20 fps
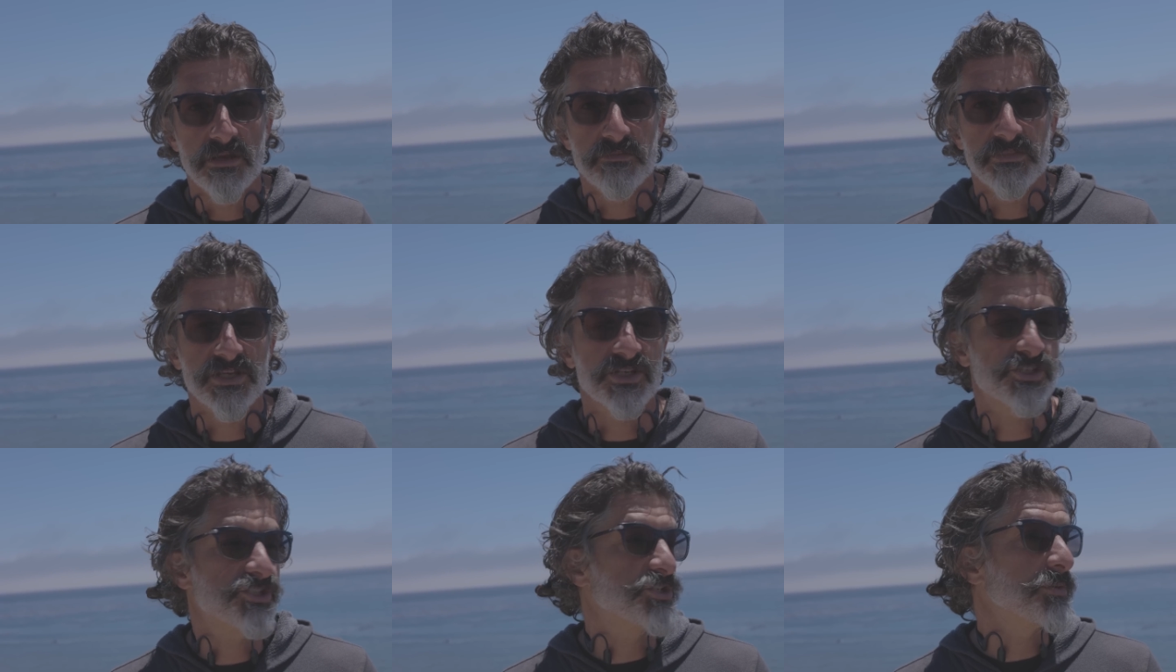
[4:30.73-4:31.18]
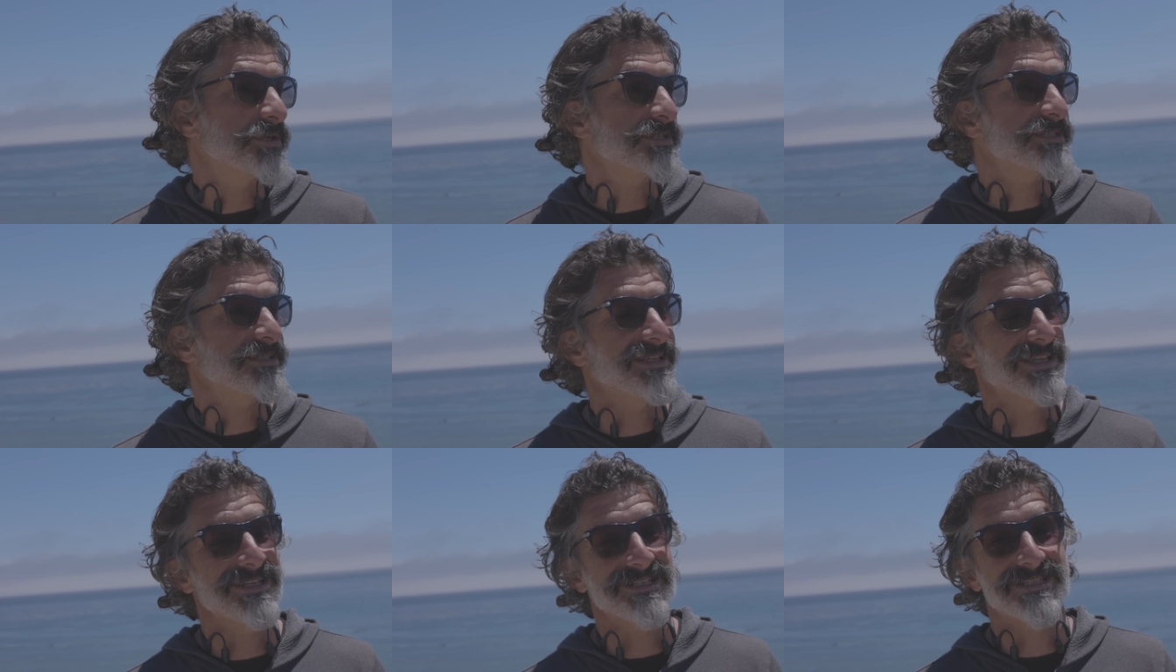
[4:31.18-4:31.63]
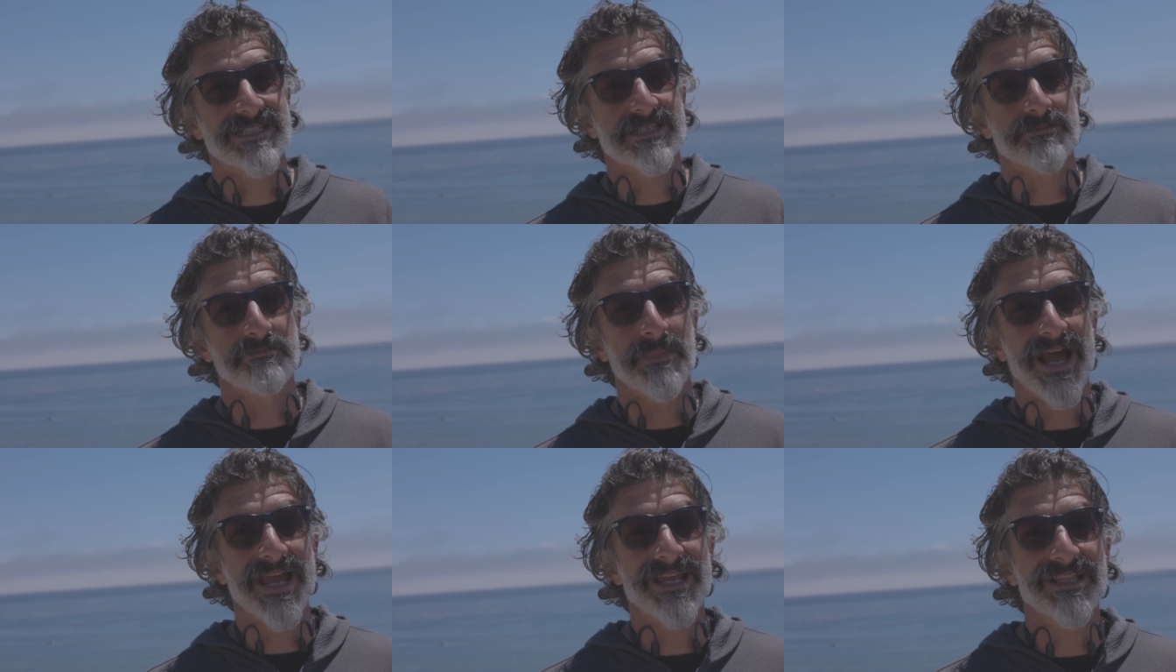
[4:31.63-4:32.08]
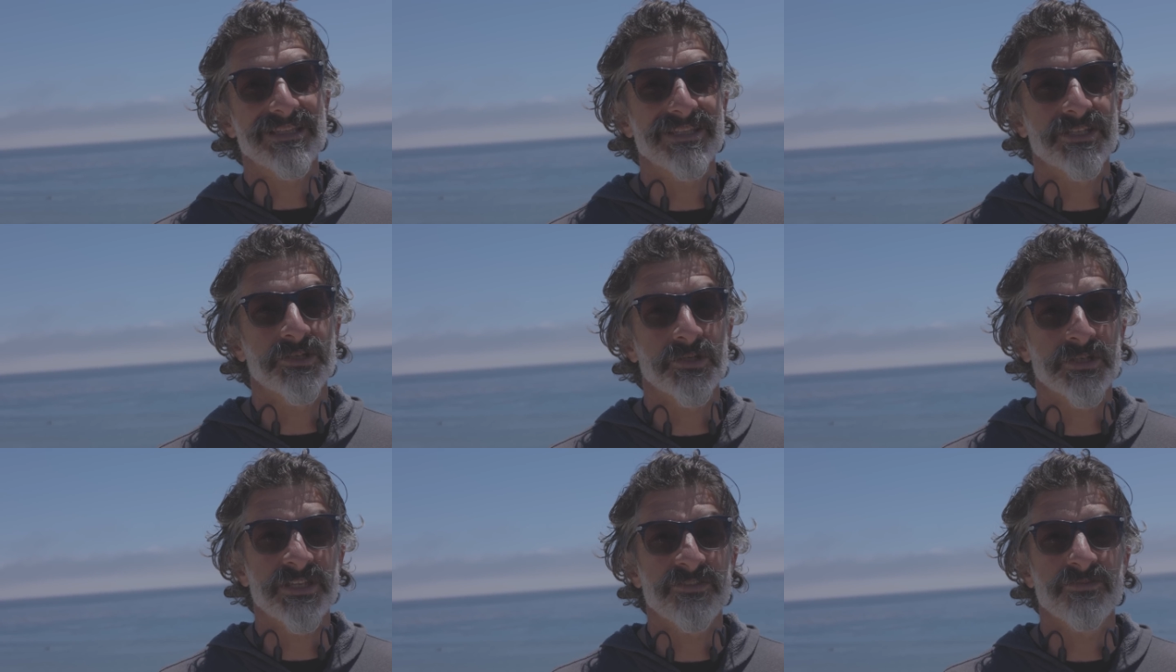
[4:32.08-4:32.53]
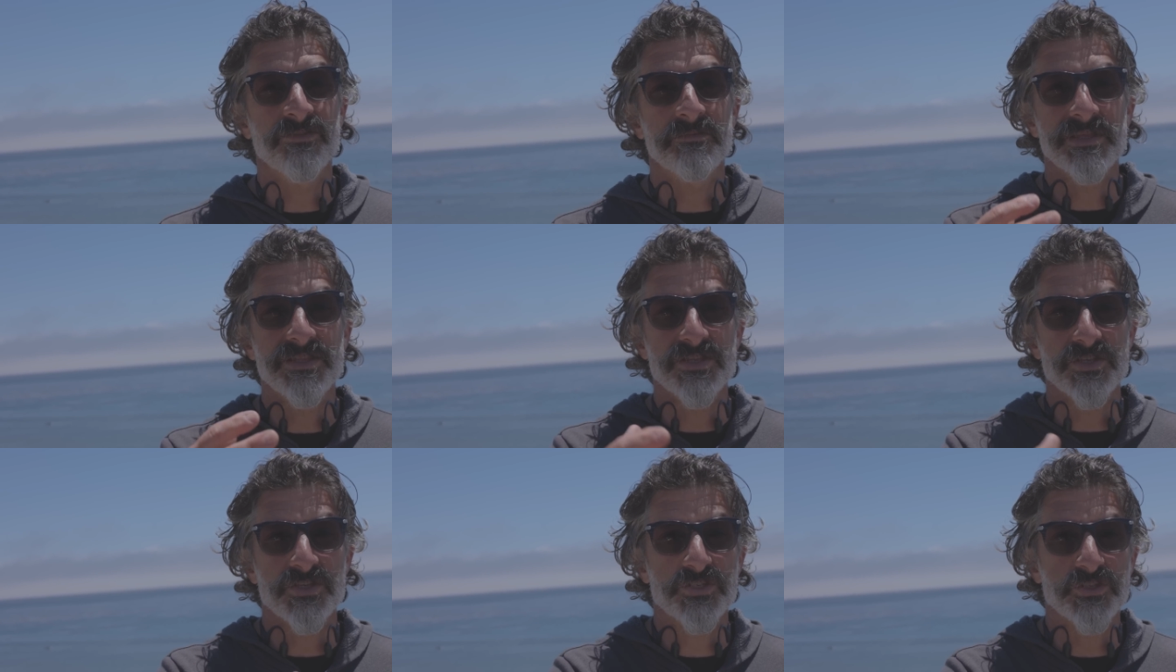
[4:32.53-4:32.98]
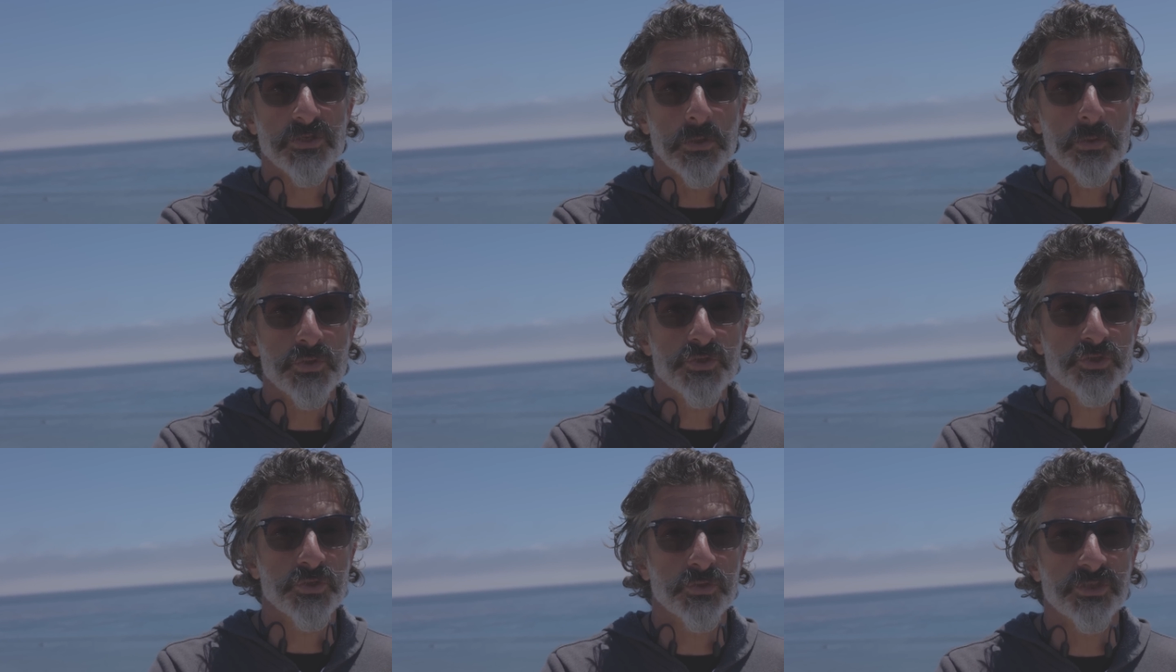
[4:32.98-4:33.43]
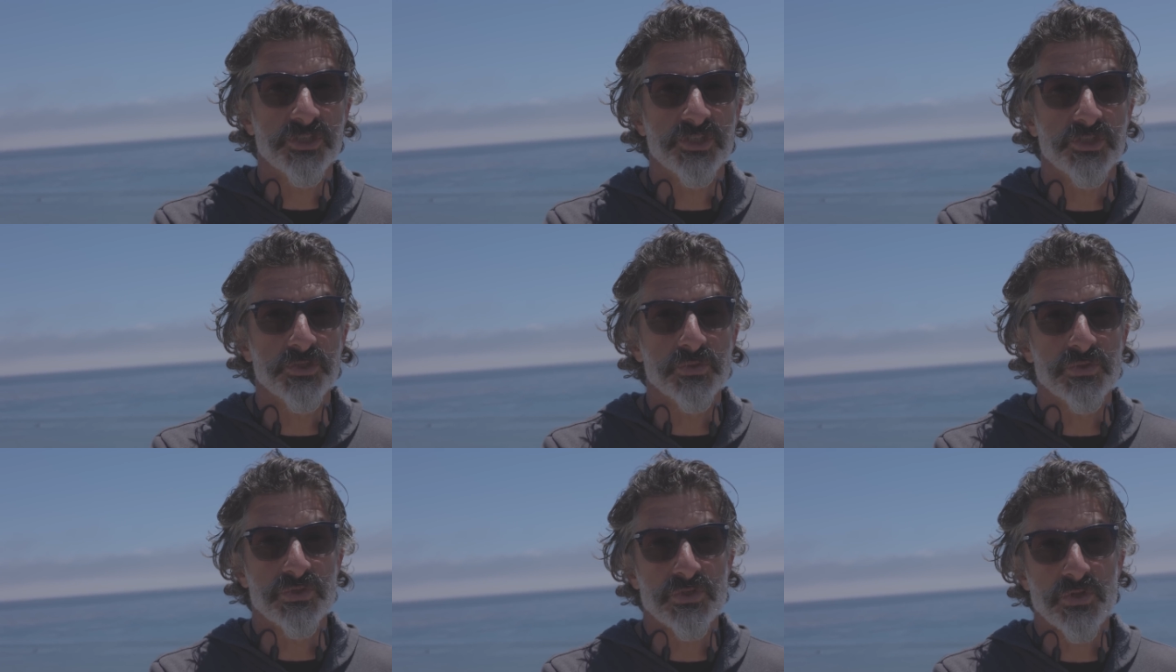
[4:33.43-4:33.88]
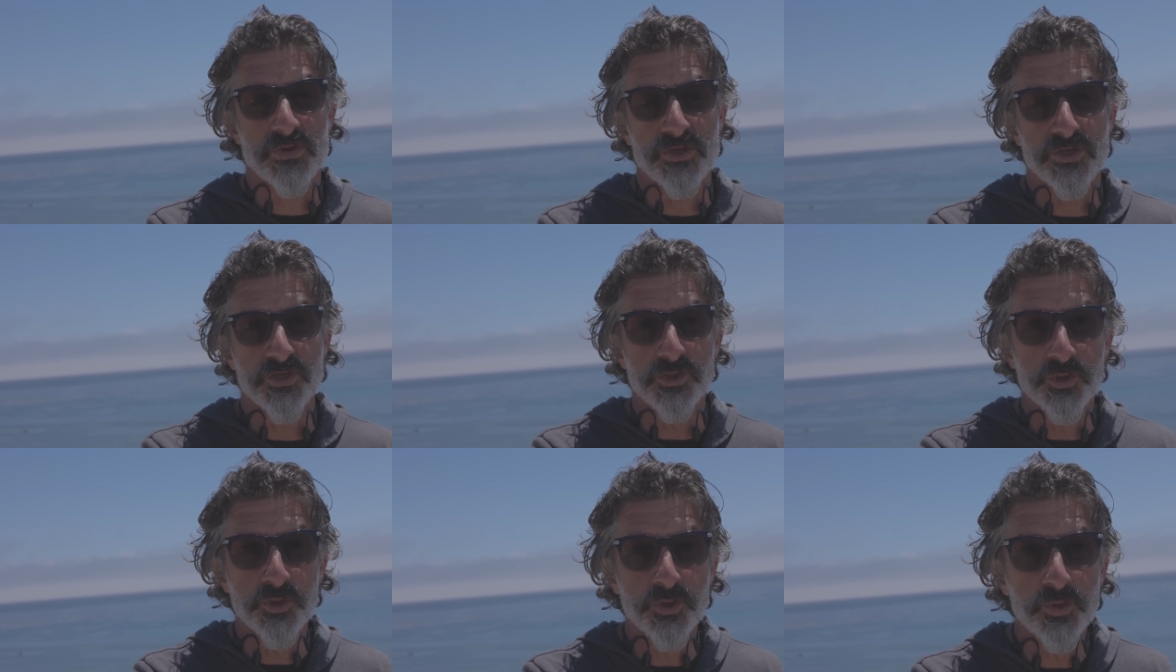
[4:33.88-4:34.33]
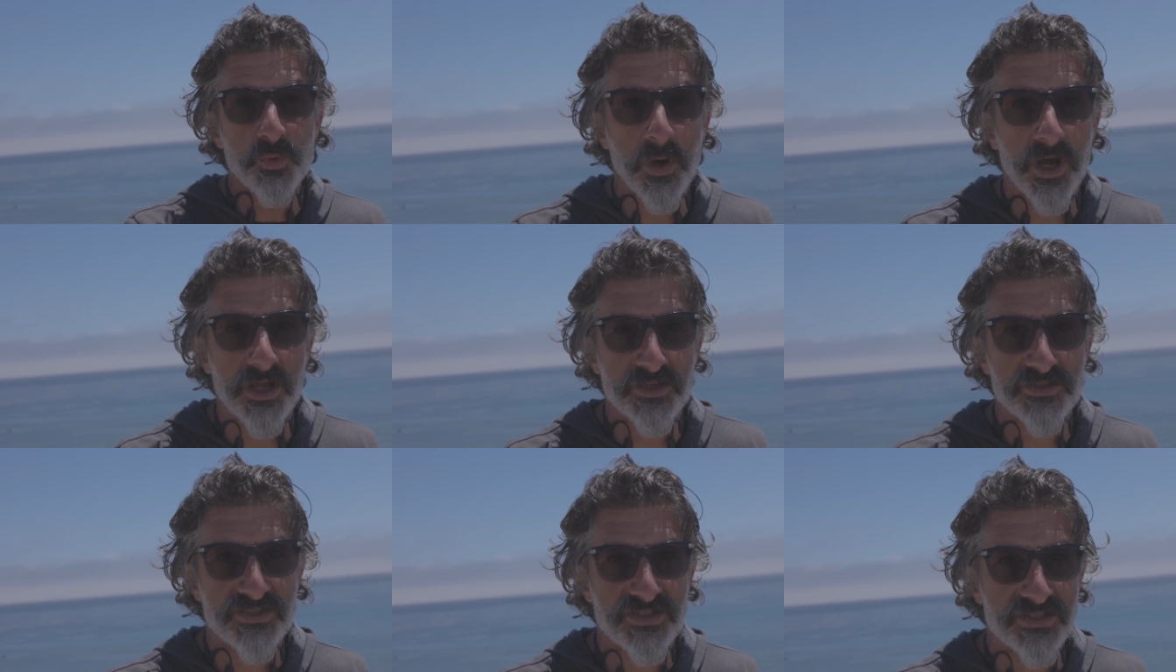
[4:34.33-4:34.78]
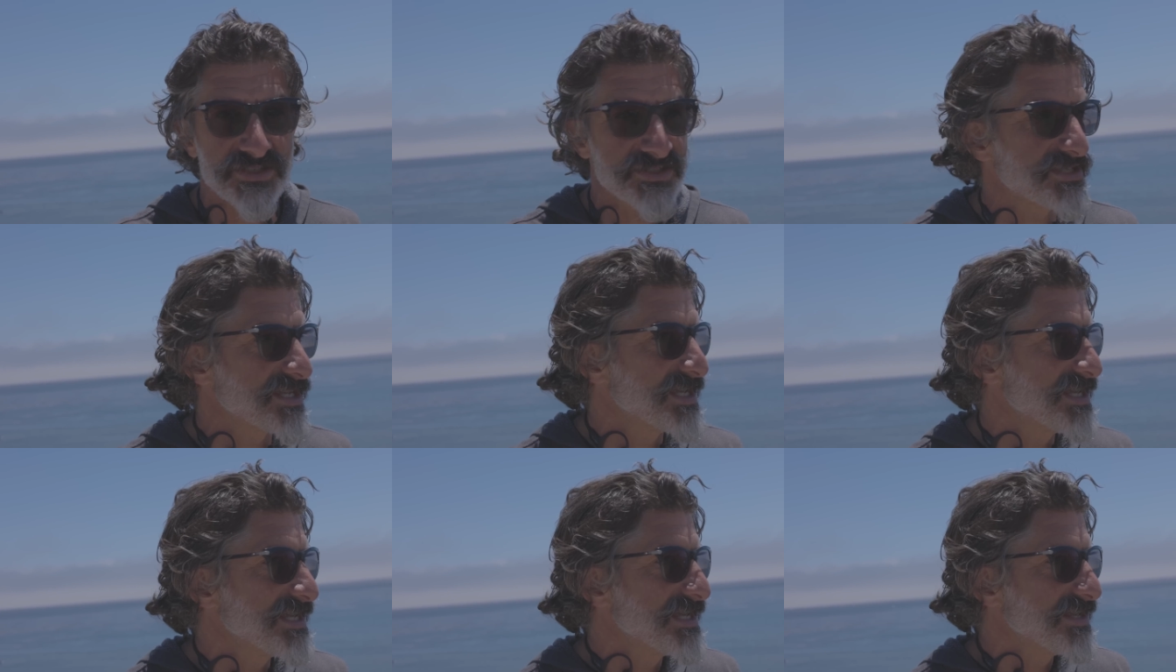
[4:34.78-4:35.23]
Because she wasn't like smiling or giving me the social cues or the nuances